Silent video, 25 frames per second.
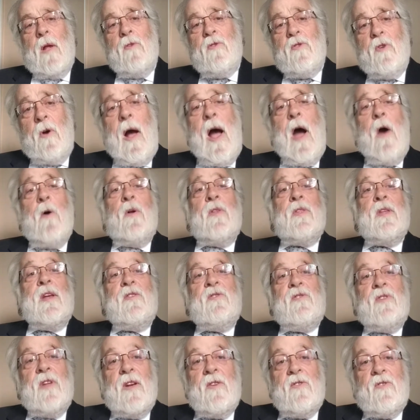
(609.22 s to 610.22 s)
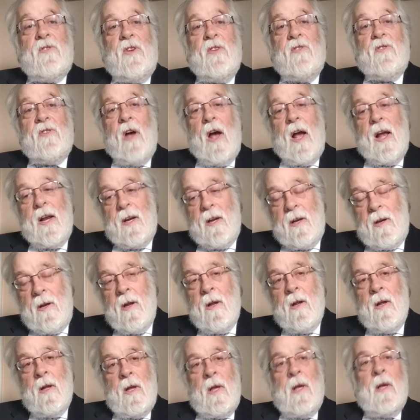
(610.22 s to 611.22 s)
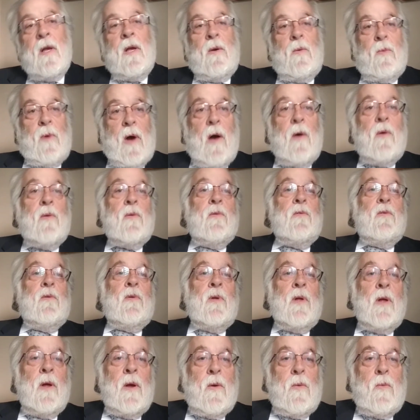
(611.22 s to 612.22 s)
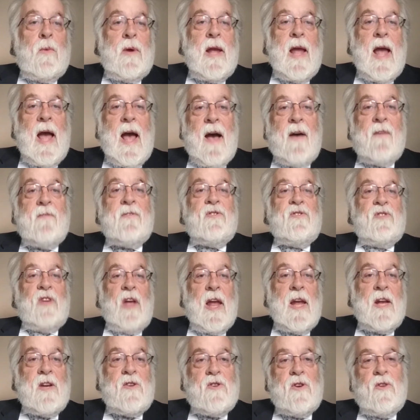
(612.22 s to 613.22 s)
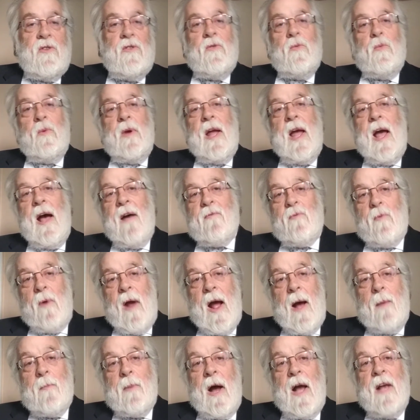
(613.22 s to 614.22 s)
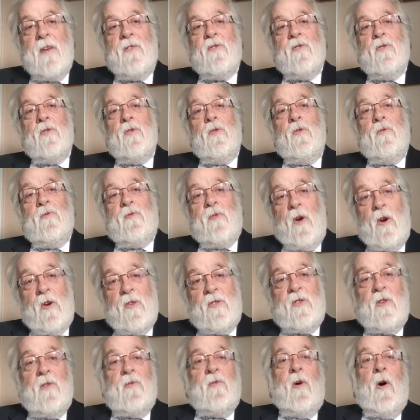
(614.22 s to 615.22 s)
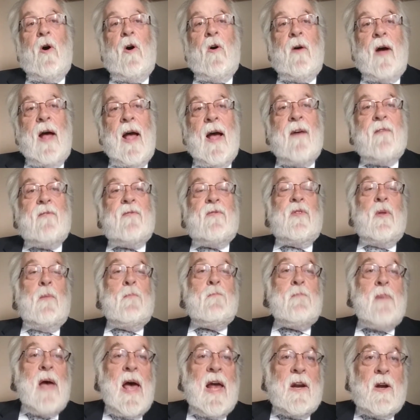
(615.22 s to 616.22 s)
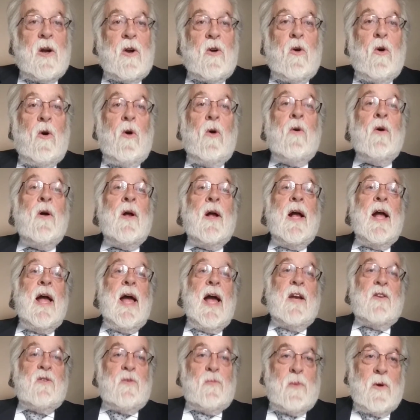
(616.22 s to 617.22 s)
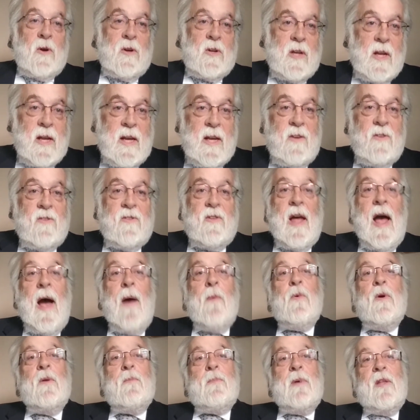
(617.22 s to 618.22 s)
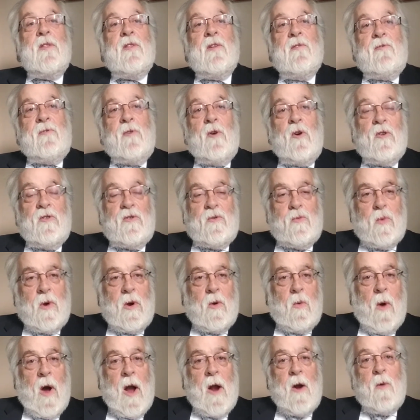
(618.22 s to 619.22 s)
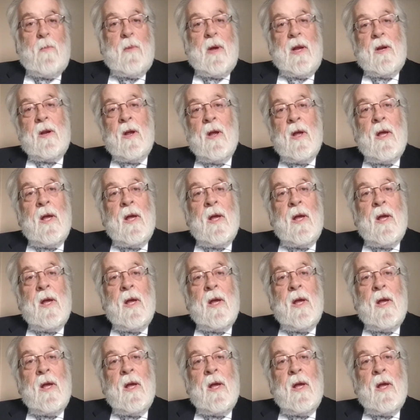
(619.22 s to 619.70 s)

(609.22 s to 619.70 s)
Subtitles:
So how are these things decided? Well, we have sages, we have rabbis, who first of all have the medical expertise. That would be the first requirement.